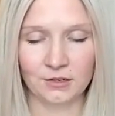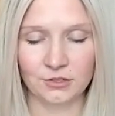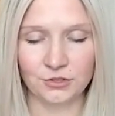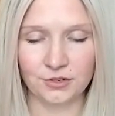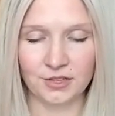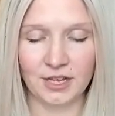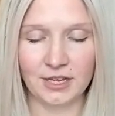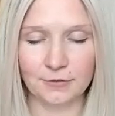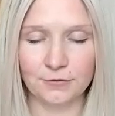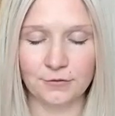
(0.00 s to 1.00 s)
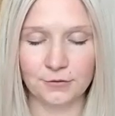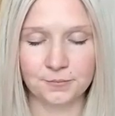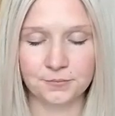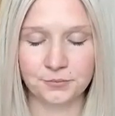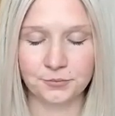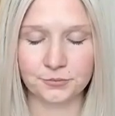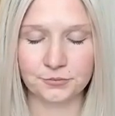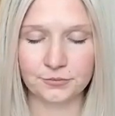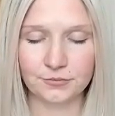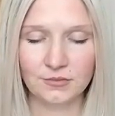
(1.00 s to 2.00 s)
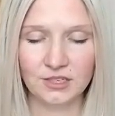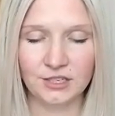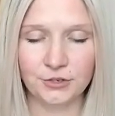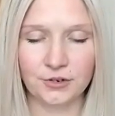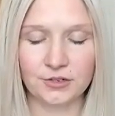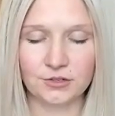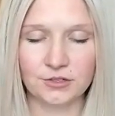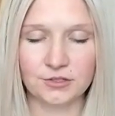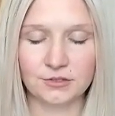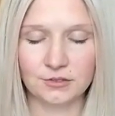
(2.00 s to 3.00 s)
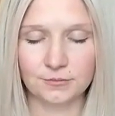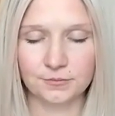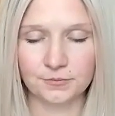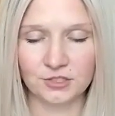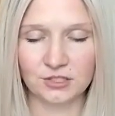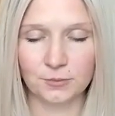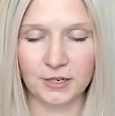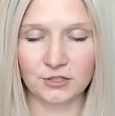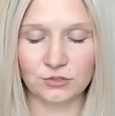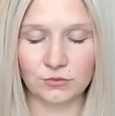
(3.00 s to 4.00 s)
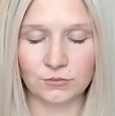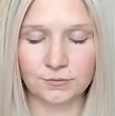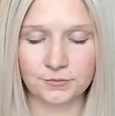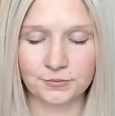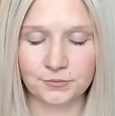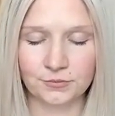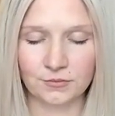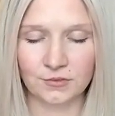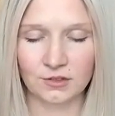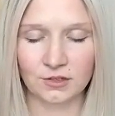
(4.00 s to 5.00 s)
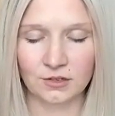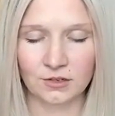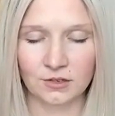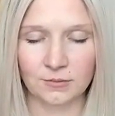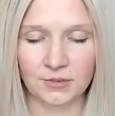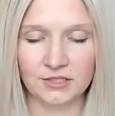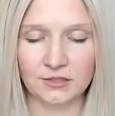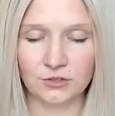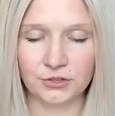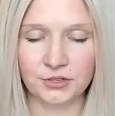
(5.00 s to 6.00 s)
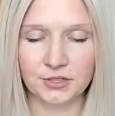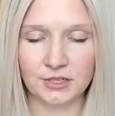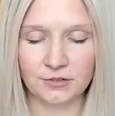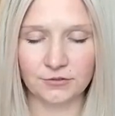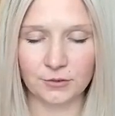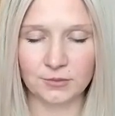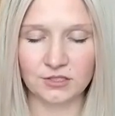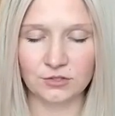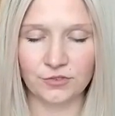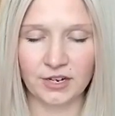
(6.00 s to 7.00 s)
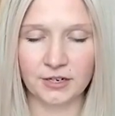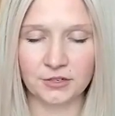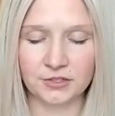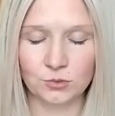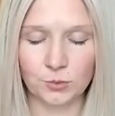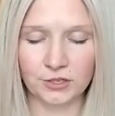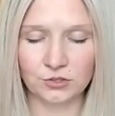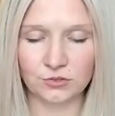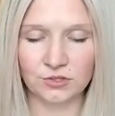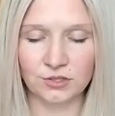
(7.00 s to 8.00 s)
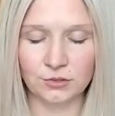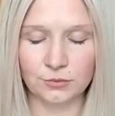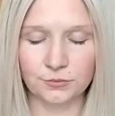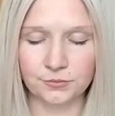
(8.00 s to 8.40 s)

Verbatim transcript: Your life here on earth is special, but the learning from this fire is special too.